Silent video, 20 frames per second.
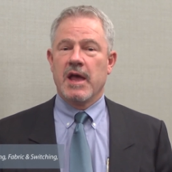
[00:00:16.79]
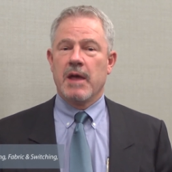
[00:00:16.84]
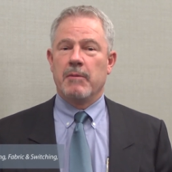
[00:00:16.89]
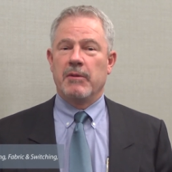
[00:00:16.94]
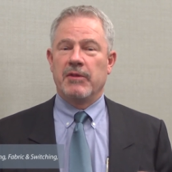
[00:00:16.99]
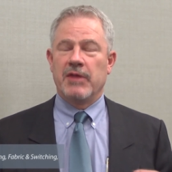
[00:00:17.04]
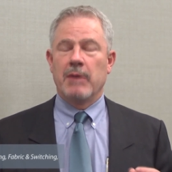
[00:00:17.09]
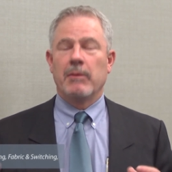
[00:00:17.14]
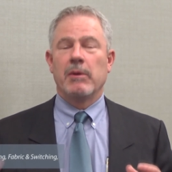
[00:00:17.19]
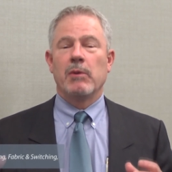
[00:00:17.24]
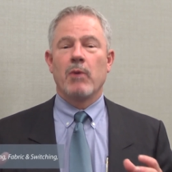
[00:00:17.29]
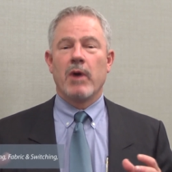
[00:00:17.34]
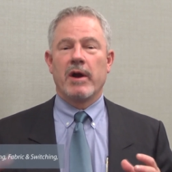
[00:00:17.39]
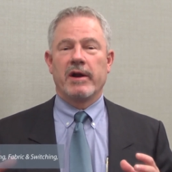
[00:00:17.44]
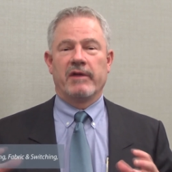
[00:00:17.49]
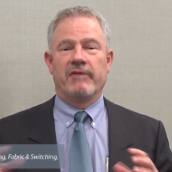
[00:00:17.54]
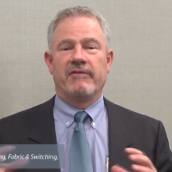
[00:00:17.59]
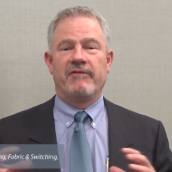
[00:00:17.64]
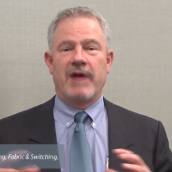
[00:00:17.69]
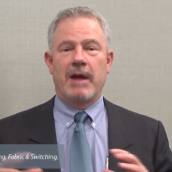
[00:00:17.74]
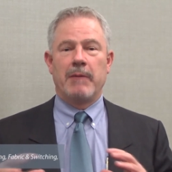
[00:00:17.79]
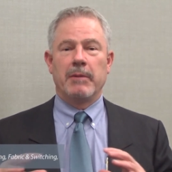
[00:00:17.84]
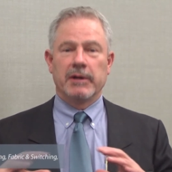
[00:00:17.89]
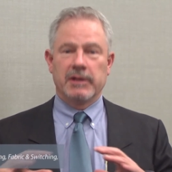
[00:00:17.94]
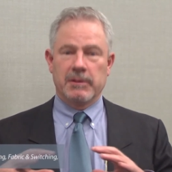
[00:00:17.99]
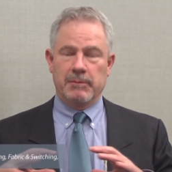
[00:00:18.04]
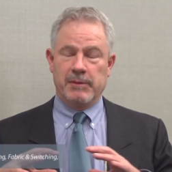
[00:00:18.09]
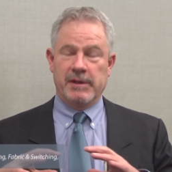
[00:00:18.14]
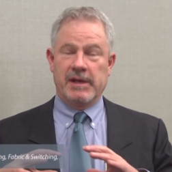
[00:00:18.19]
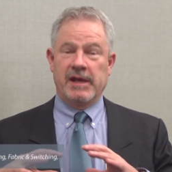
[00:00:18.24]
But then we wanted a fabric
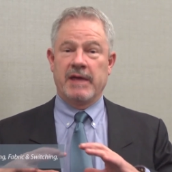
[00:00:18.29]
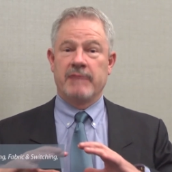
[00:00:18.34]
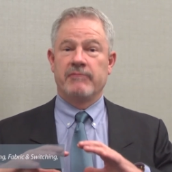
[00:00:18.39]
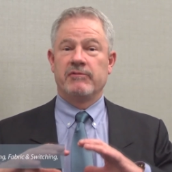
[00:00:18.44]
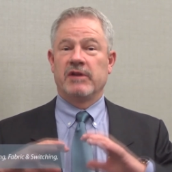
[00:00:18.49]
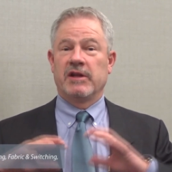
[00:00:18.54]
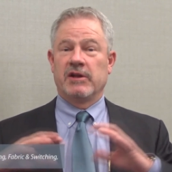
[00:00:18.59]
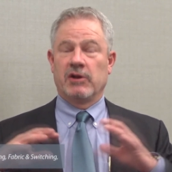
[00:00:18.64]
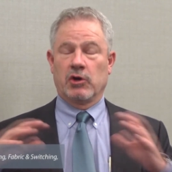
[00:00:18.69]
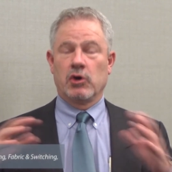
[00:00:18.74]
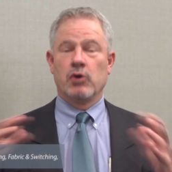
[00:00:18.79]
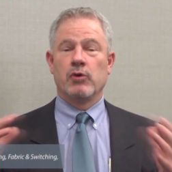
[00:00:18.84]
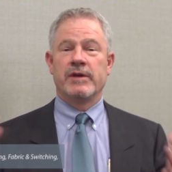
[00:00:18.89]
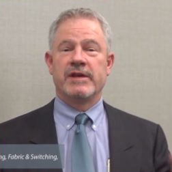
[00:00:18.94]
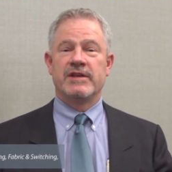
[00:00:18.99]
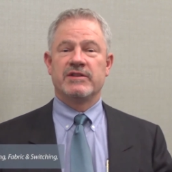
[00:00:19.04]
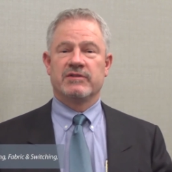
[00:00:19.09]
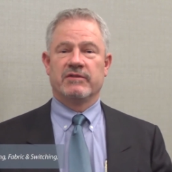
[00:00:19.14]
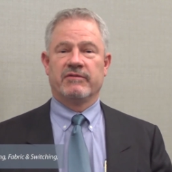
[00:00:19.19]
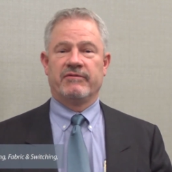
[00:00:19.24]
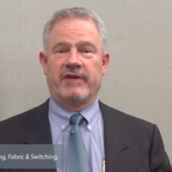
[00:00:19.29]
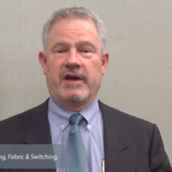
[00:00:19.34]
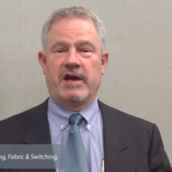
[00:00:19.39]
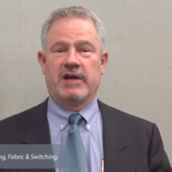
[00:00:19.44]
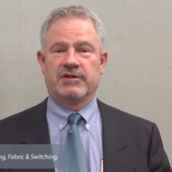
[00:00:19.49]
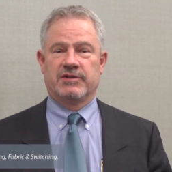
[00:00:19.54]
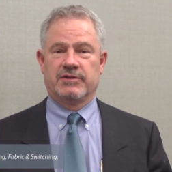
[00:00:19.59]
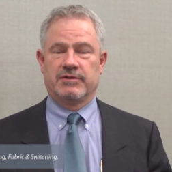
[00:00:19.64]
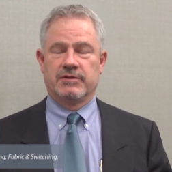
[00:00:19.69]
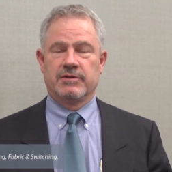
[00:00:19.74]
that behaved in a cohesive
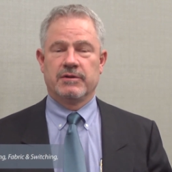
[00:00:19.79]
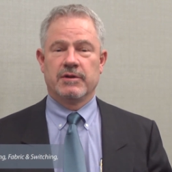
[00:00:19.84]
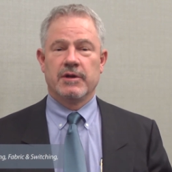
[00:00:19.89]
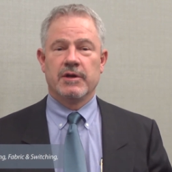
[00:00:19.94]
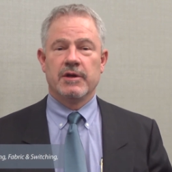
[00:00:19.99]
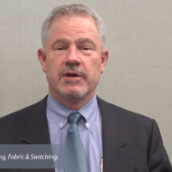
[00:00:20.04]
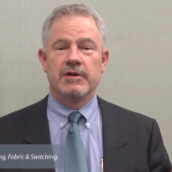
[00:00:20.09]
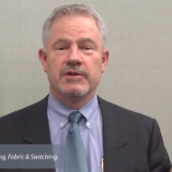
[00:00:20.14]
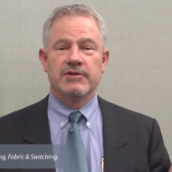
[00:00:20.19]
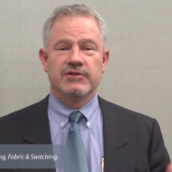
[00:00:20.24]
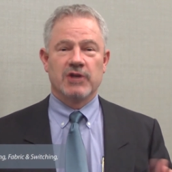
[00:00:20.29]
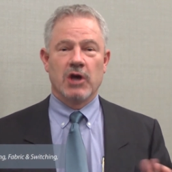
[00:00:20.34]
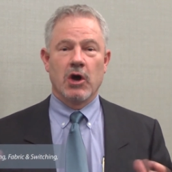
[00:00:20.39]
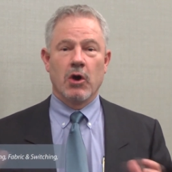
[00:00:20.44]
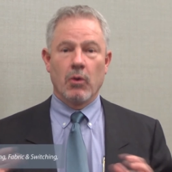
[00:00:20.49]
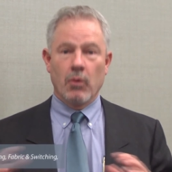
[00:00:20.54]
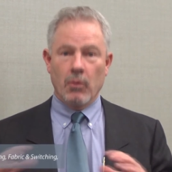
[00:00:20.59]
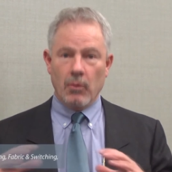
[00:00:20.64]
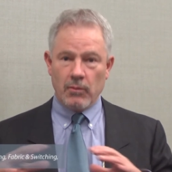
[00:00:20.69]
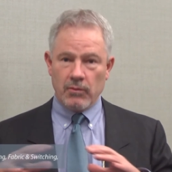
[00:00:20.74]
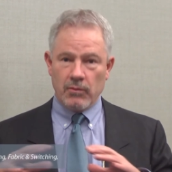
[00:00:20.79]
fashion. So